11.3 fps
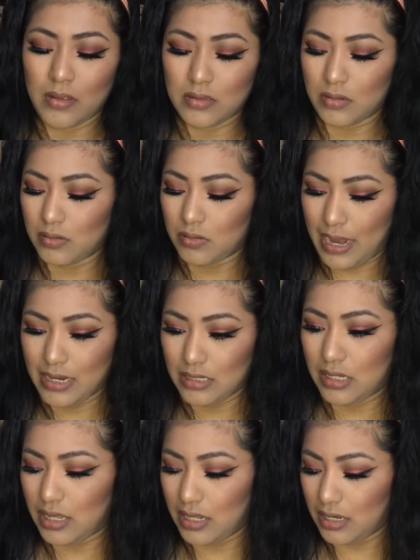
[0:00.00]
So with that, I'm
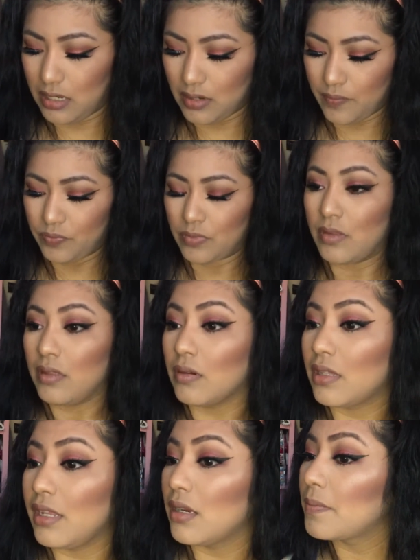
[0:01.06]
gonna now
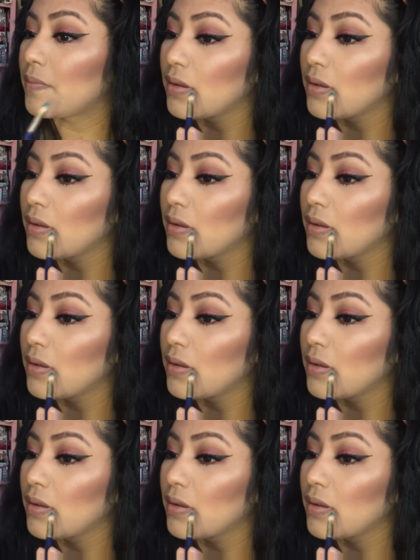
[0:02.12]
clean up